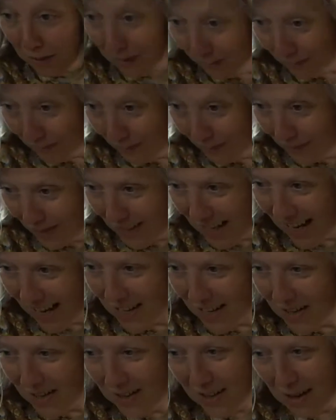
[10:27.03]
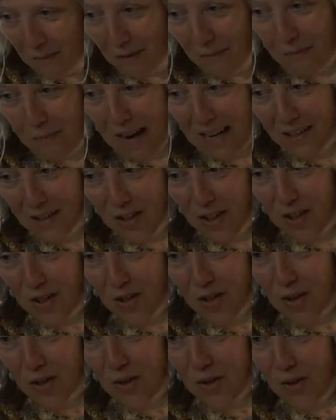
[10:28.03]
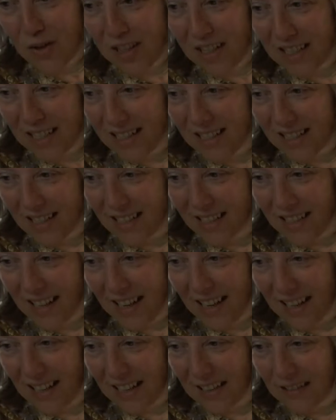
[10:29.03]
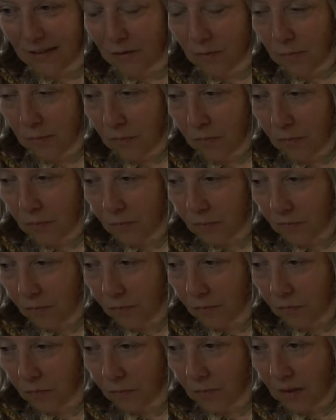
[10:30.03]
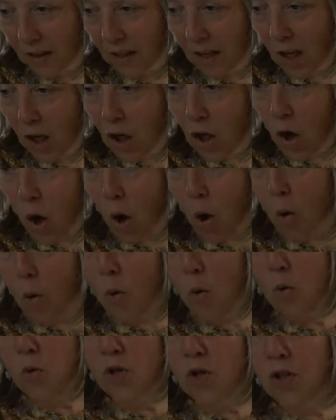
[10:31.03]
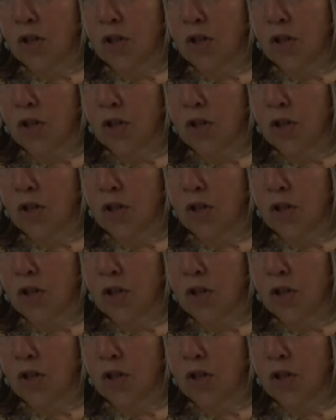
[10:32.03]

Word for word: will tell you some of Ben's stories. Yeah. Oh,